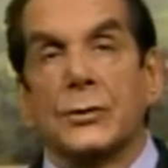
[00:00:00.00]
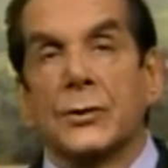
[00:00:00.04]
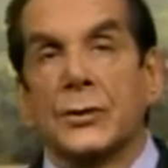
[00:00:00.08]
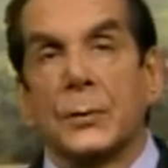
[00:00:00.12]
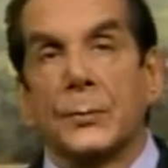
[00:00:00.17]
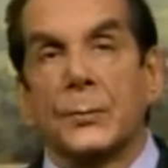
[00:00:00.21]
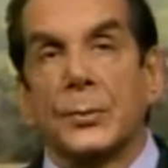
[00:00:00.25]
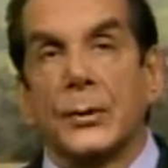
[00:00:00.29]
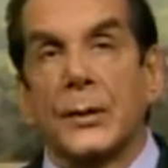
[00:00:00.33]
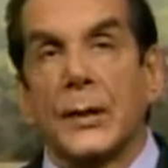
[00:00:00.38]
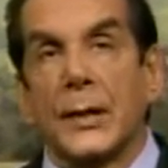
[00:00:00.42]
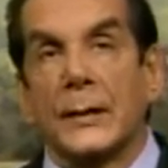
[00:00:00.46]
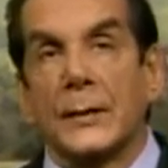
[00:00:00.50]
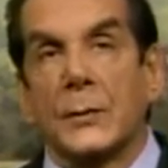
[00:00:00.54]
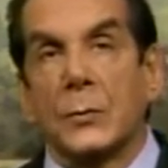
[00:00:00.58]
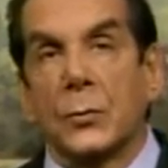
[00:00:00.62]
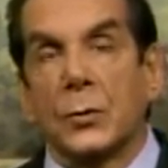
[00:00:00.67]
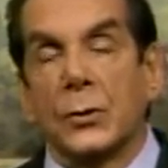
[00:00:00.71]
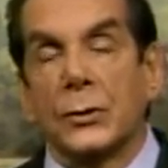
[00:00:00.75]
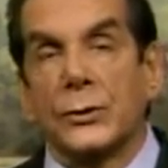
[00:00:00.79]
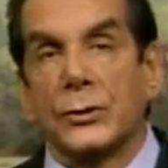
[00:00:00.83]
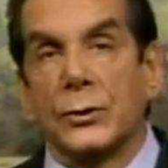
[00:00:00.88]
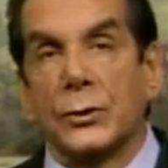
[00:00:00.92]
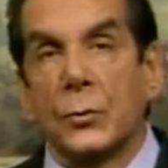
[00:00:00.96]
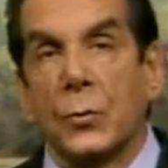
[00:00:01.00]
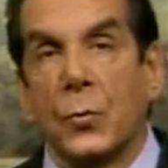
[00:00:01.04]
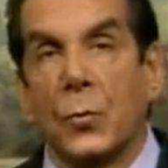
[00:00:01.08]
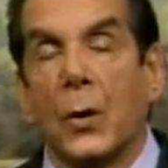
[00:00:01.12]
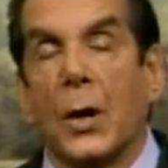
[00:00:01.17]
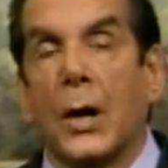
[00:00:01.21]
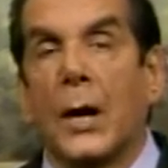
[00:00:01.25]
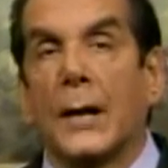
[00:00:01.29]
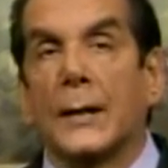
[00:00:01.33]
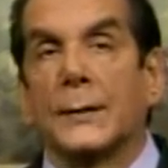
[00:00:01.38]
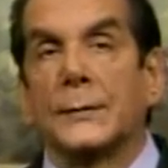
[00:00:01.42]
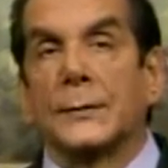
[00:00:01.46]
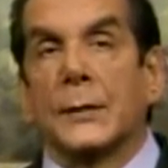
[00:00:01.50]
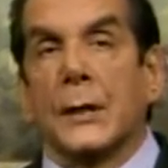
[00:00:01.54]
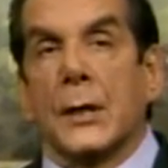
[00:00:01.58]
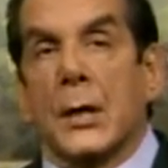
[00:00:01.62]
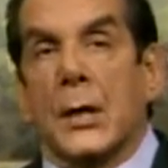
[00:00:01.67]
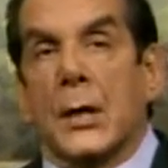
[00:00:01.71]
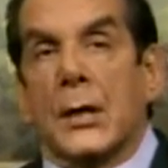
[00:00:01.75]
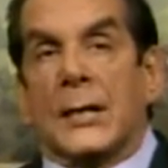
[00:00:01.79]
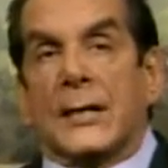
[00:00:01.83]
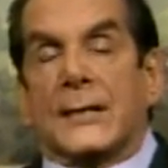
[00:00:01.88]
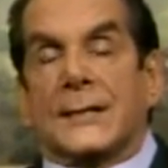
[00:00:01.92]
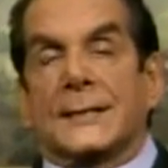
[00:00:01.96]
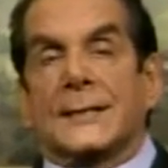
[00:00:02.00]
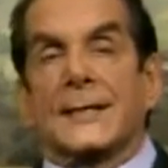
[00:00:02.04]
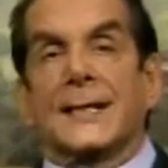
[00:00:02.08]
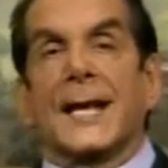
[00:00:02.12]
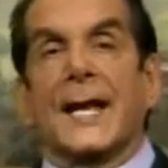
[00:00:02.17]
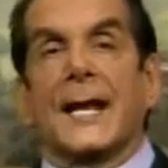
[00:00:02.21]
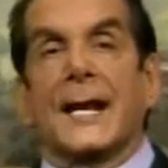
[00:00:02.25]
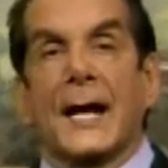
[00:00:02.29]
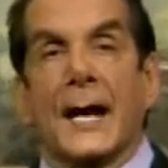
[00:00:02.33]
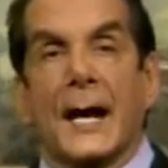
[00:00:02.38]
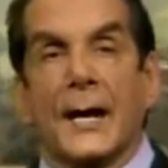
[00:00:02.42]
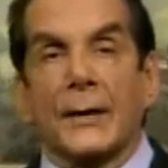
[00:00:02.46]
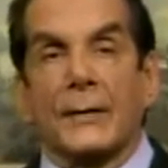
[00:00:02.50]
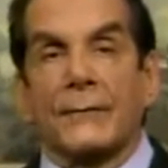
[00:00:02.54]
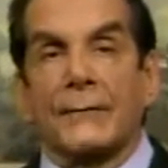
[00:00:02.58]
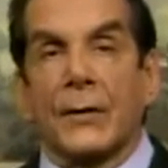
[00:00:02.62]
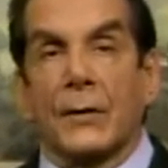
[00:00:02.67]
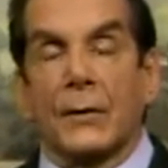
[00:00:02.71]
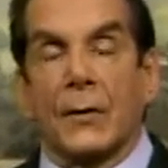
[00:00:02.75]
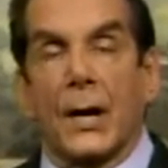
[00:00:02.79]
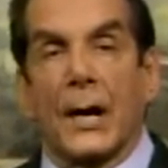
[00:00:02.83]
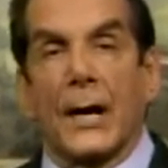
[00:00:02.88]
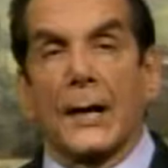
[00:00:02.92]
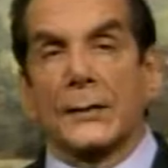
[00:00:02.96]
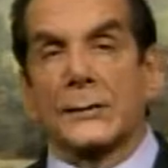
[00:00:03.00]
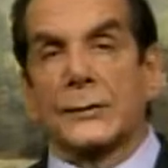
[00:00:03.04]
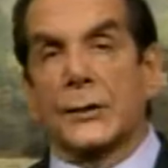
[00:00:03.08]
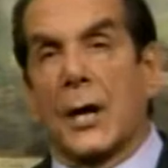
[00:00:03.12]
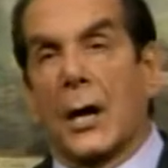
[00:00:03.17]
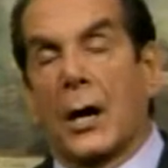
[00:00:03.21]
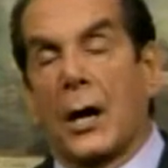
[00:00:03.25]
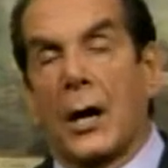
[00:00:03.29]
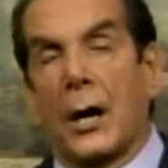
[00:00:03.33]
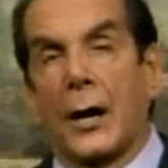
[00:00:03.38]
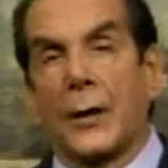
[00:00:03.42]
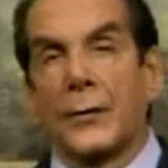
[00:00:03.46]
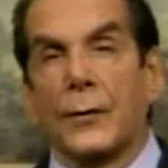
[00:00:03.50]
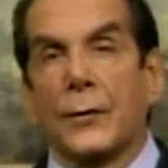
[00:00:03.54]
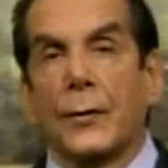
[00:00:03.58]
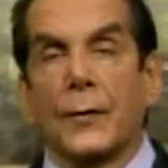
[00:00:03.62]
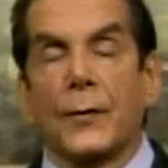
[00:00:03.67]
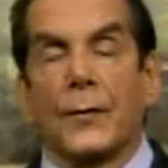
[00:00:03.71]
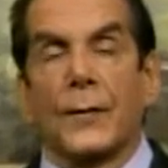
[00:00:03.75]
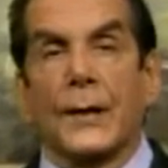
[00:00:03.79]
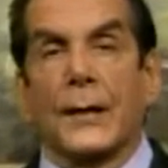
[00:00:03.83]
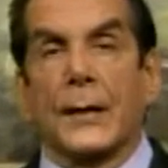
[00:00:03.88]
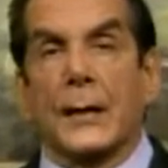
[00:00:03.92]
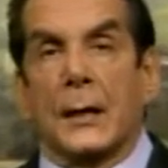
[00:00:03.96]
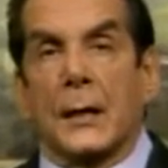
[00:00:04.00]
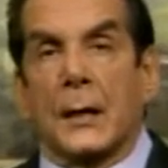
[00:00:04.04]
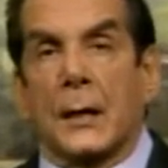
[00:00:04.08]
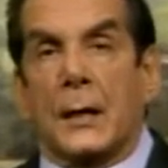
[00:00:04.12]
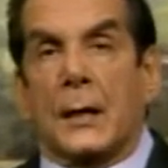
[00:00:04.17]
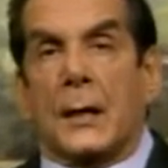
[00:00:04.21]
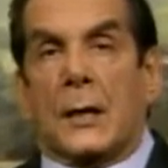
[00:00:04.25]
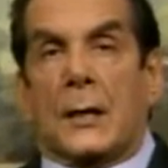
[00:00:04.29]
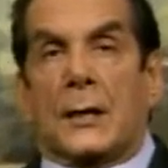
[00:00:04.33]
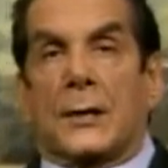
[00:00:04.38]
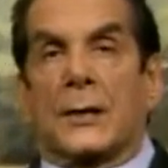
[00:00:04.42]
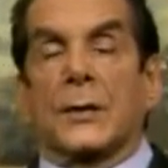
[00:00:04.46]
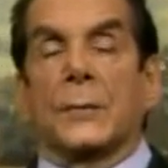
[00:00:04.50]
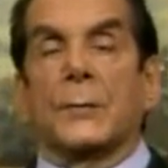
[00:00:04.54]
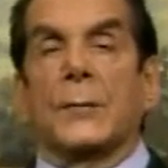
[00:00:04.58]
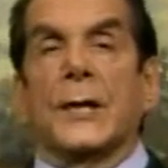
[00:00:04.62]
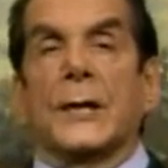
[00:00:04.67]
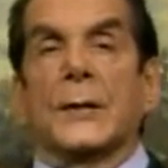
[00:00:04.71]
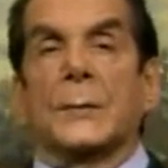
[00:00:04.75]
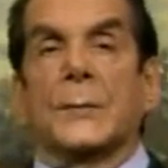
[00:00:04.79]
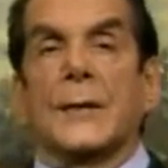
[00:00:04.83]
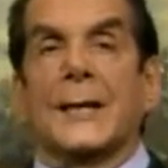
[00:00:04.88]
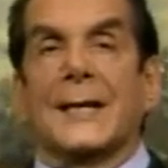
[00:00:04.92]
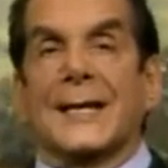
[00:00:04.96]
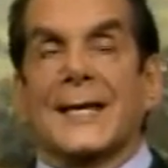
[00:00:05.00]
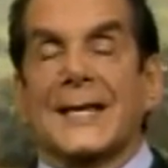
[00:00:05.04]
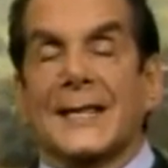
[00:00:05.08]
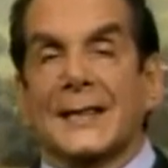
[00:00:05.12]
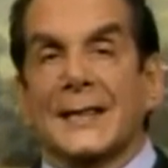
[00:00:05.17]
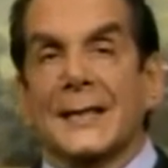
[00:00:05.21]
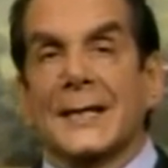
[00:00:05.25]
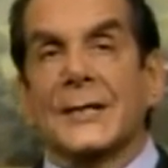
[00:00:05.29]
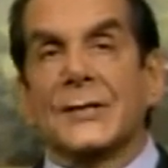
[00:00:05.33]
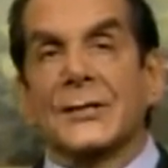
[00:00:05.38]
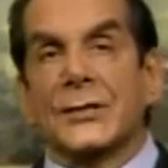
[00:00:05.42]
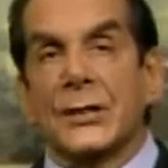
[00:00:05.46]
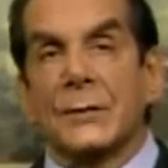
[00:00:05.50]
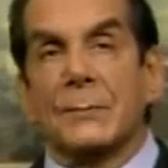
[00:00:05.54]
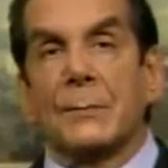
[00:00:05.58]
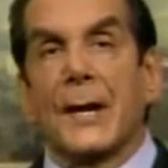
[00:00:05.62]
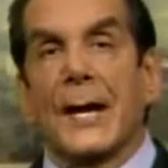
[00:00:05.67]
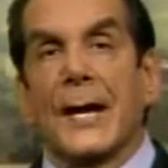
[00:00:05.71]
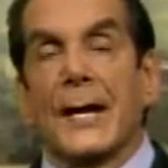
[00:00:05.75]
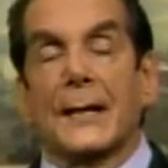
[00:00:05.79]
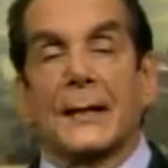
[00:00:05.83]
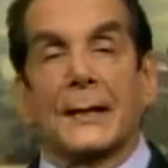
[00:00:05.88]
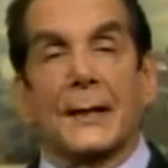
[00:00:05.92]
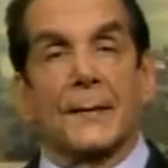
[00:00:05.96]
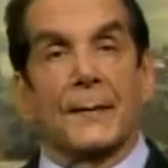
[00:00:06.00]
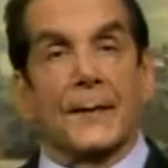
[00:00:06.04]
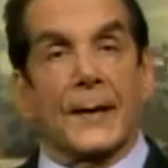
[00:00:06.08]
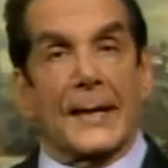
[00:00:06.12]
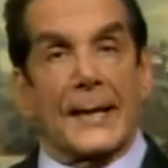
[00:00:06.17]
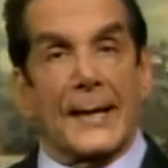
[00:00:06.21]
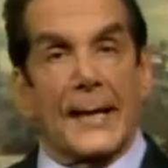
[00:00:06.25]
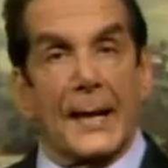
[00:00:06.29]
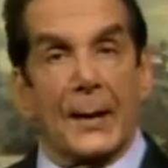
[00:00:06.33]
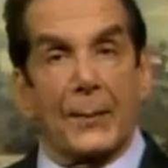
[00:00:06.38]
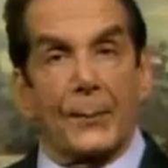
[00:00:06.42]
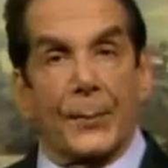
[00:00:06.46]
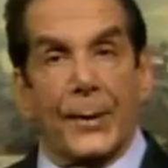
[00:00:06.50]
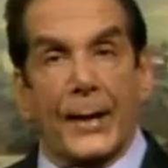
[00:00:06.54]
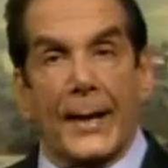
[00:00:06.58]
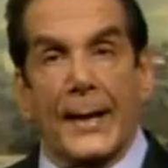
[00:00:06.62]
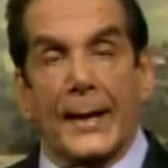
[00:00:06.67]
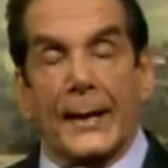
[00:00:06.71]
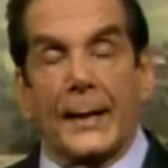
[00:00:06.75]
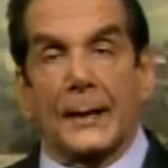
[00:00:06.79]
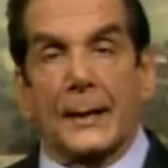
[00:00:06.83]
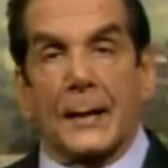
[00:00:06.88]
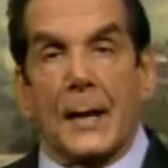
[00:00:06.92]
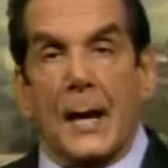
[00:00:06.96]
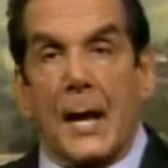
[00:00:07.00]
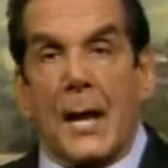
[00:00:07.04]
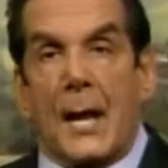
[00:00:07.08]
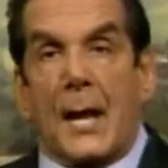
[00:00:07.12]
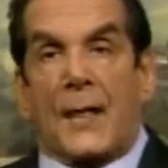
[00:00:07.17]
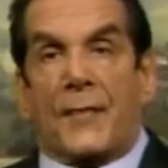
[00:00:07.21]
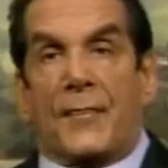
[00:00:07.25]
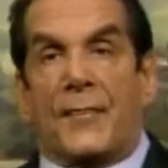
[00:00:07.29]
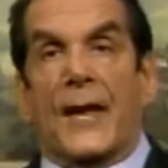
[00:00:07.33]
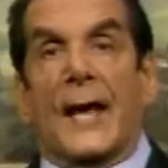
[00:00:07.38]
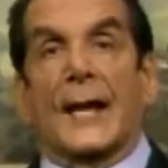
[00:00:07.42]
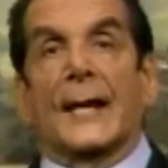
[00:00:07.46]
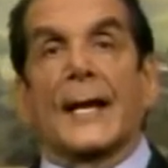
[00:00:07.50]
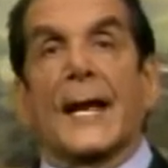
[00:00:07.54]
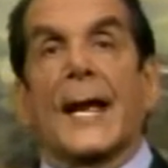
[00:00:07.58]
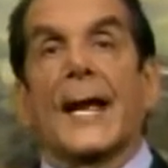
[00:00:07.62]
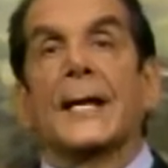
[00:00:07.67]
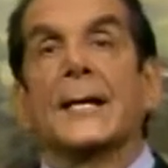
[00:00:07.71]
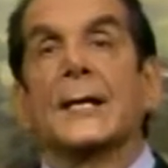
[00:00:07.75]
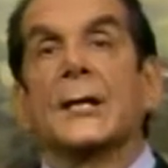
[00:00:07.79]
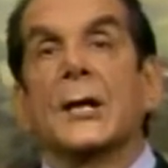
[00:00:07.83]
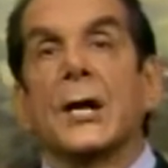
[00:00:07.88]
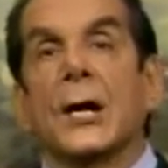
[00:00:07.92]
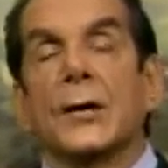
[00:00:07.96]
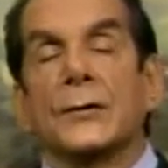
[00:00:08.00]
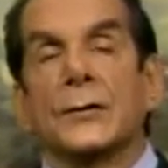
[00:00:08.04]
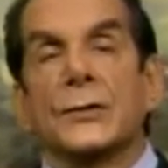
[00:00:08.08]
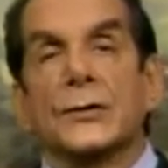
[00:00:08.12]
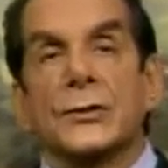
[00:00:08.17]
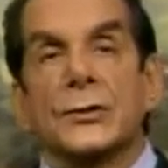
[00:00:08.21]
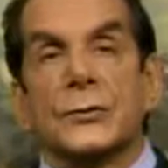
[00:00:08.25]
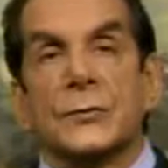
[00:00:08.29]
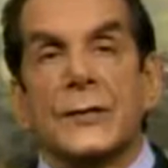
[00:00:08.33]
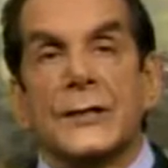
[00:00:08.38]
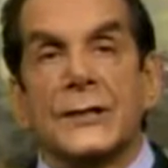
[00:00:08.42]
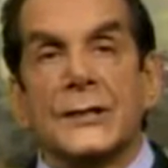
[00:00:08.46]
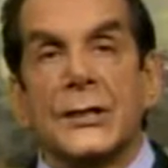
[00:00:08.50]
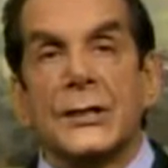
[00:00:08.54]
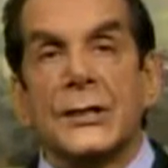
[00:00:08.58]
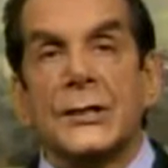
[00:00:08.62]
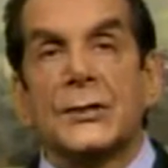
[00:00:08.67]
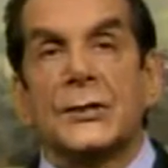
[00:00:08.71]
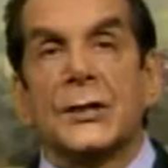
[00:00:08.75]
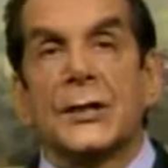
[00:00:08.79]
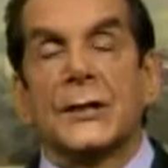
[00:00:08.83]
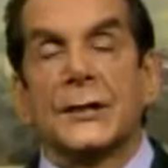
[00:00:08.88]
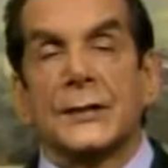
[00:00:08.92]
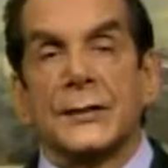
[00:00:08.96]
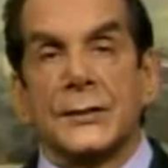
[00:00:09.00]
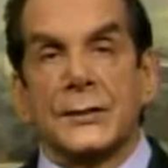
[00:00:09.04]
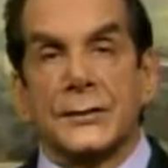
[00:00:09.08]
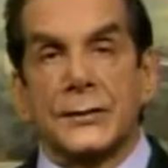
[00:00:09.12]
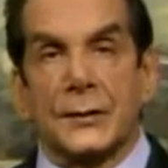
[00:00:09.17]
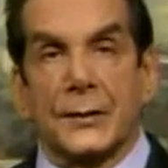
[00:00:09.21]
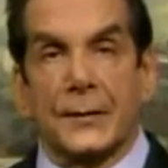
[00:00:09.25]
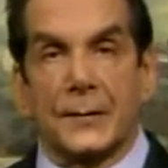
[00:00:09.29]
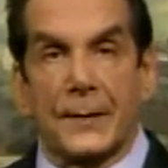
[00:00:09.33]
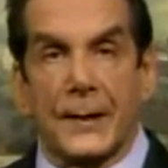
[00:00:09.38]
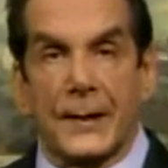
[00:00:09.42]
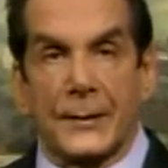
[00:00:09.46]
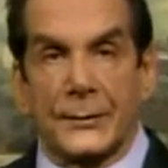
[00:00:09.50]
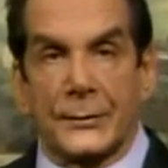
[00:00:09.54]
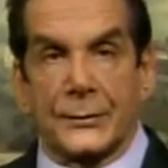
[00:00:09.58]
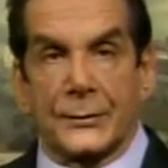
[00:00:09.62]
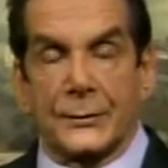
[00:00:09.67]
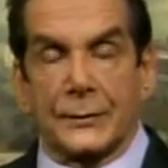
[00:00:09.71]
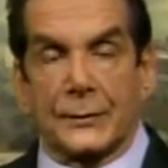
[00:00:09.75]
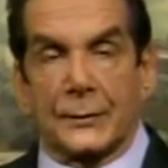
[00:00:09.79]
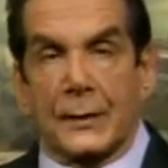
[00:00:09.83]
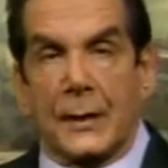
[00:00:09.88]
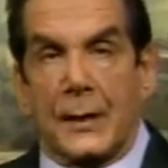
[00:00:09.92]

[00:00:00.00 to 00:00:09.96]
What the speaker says: You can put any word you want to get out of Iraq, to honor the commitment he thinks he made in the campaign than any other strategic consideration.